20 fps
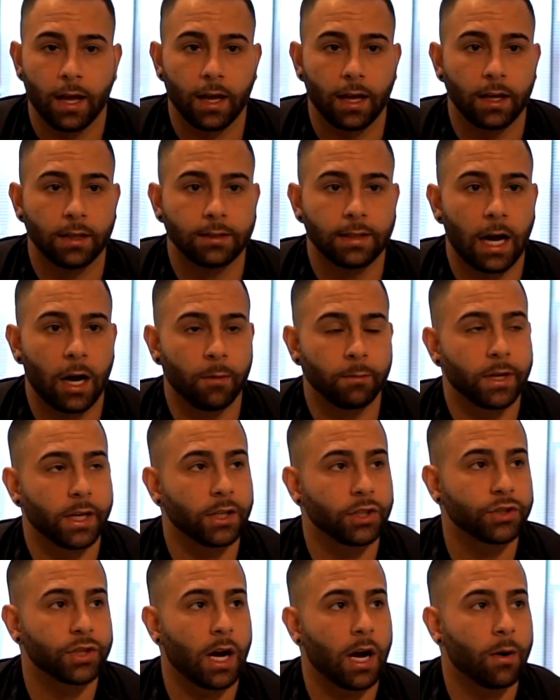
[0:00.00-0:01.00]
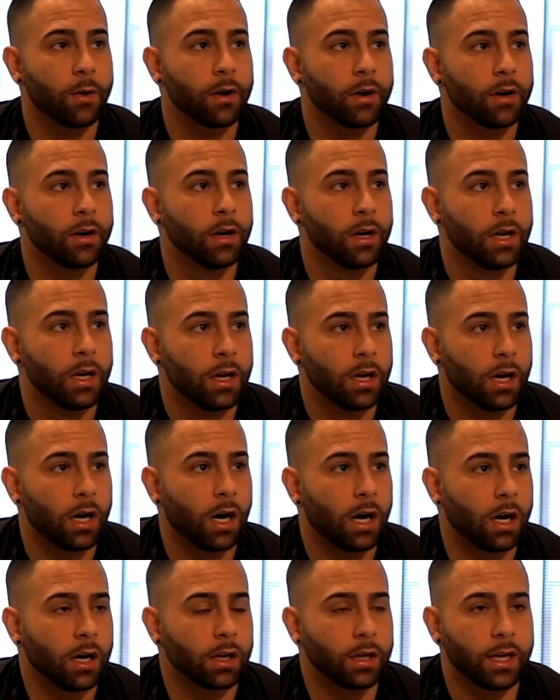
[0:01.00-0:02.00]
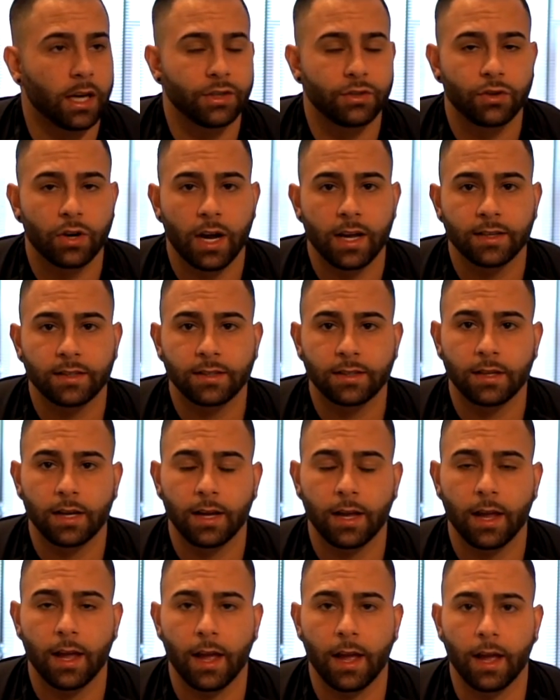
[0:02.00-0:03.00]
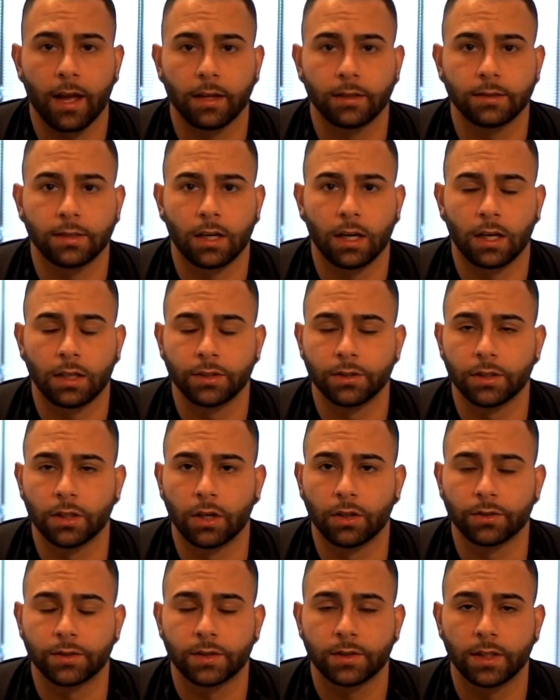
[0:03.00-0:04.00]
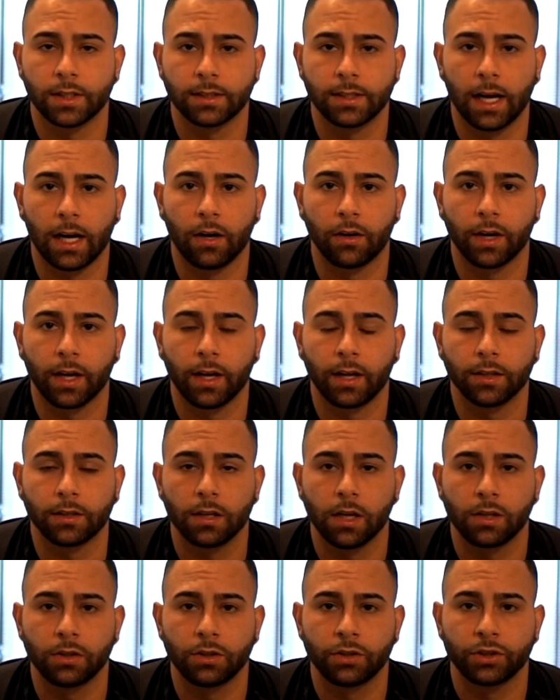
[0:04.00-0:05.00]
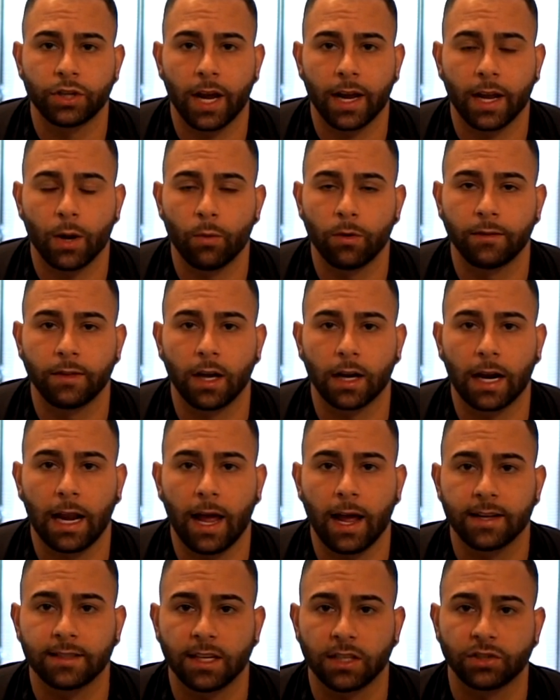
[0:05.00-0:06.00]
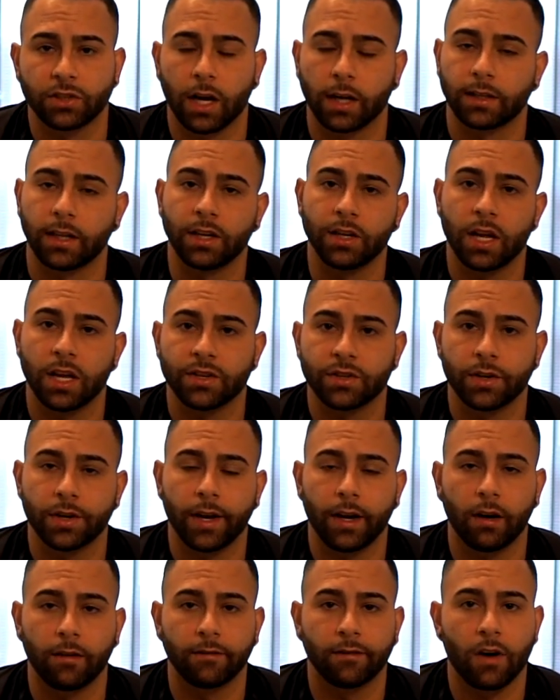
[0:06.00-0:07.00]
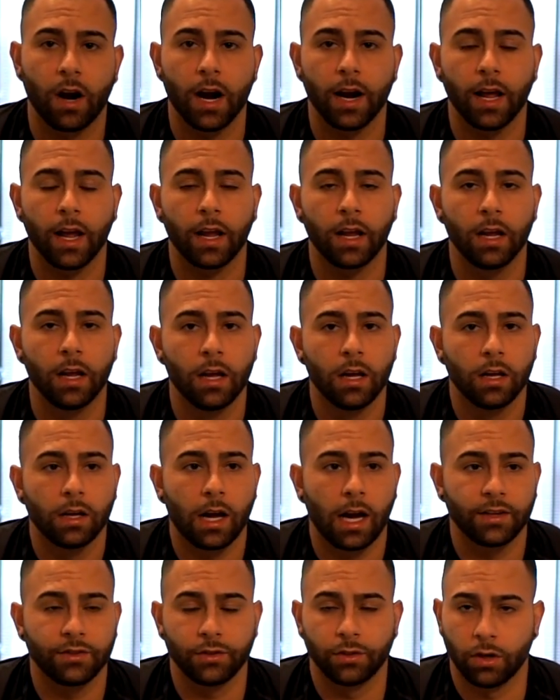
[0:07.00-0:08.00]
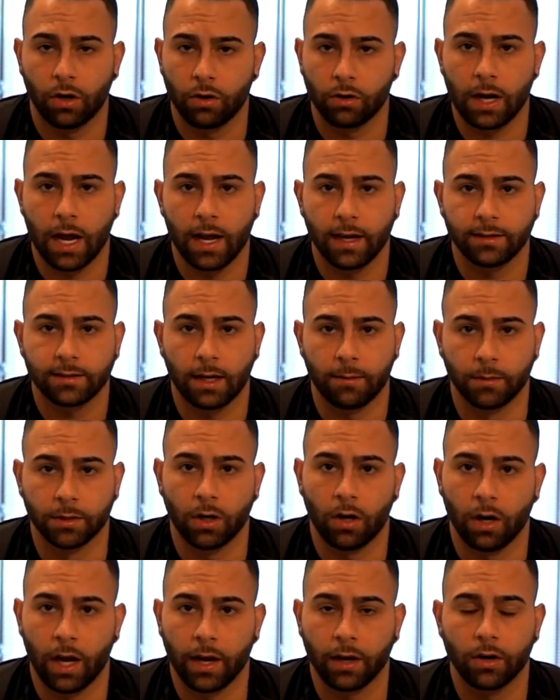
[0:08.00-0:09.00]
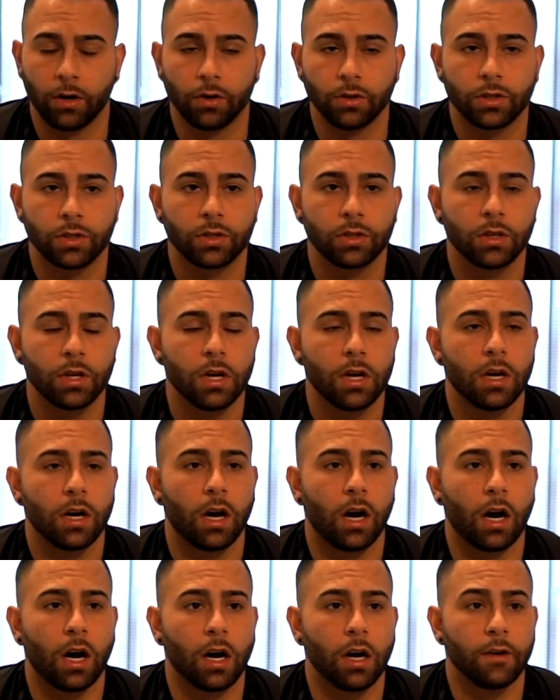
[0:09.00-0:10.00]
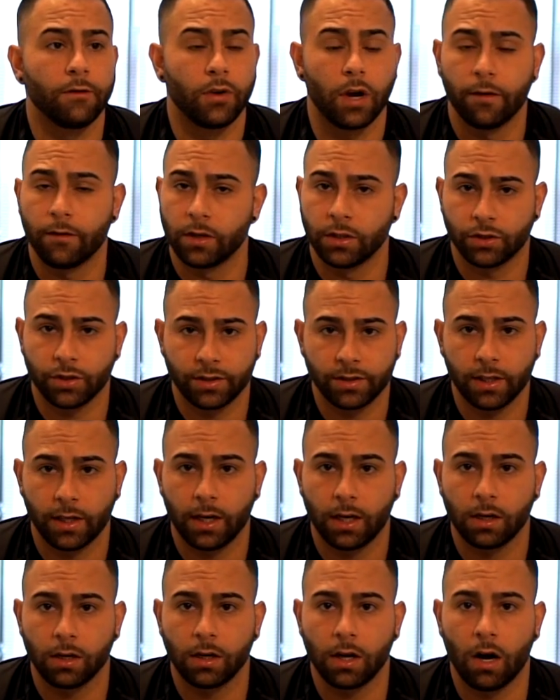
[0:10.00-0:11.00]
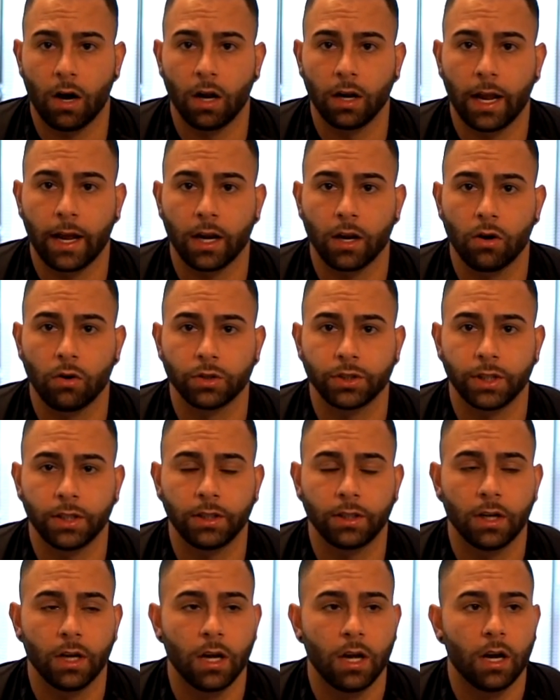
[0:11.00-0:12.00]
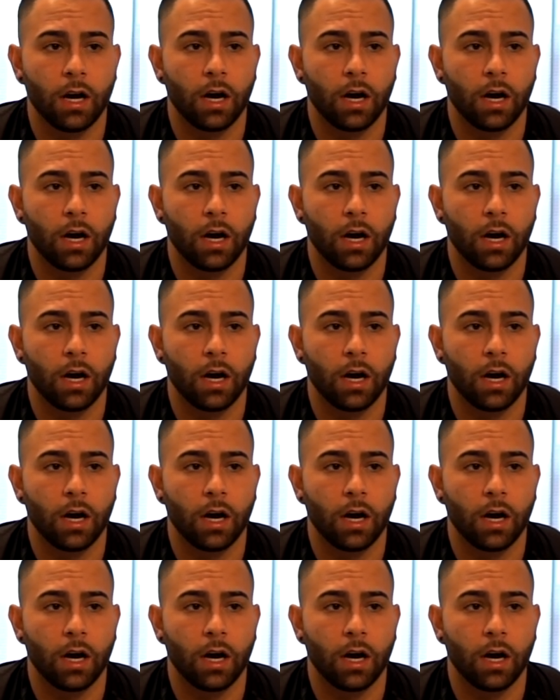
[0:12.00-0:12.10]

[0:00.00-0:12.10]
And now I'm gonna shower, get dressed, and you know, sit down and check in with the clients that checked in yesterday on Friday. As you know, guys, I'm an online coach. If you're ever interested in online coaching,